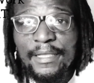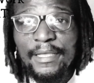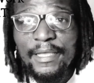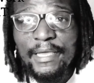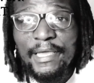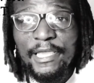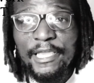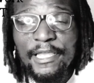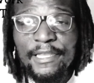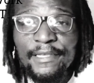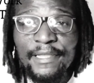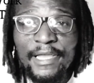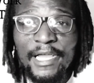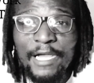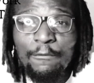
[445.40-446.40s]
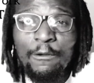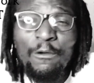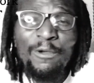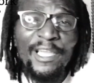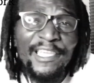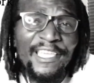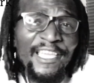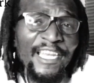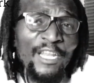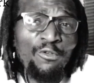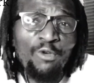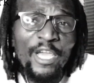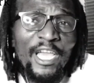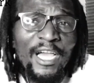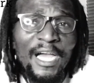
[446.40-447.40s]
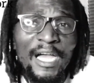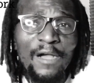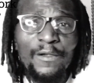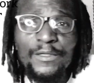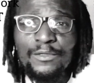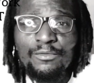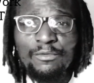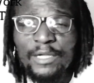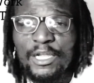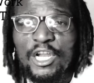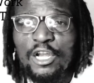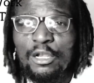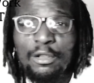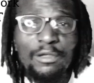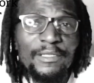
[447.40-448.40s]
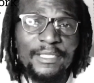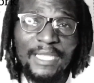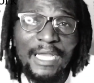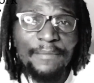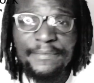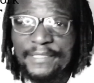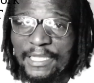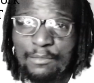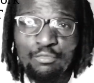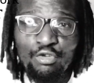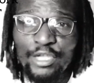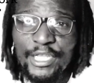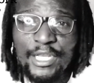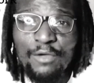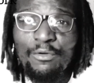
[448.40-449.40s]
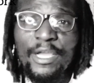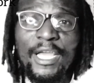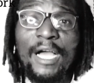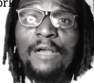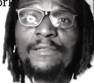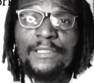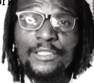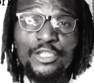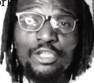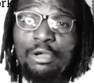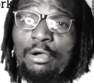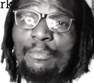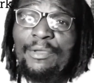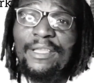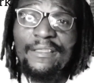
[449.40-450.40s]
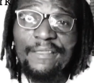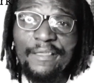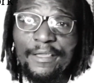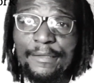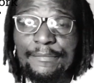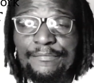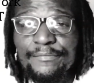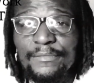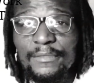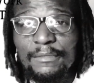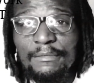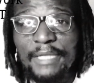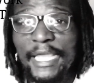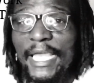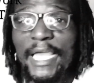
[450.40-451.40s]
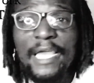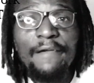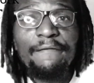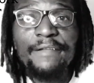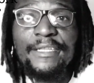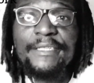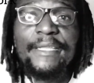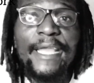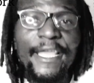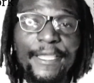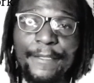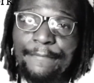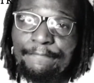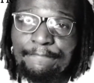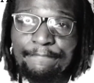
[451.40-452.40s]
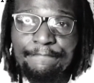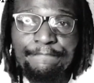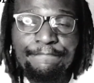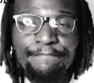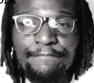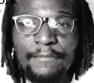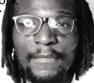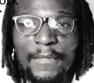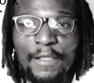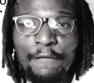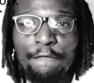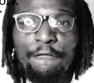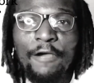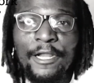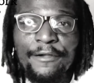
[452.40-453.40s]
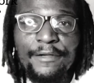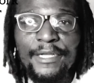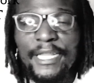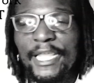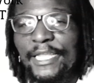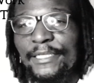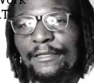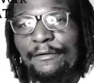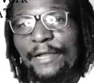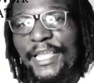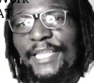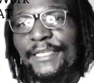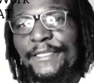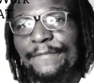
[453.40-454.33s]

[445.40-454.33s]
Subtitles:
And we were working in a warehouse. We were closed up somewhere in a warehouse in Joburg then, every day, 480 rand.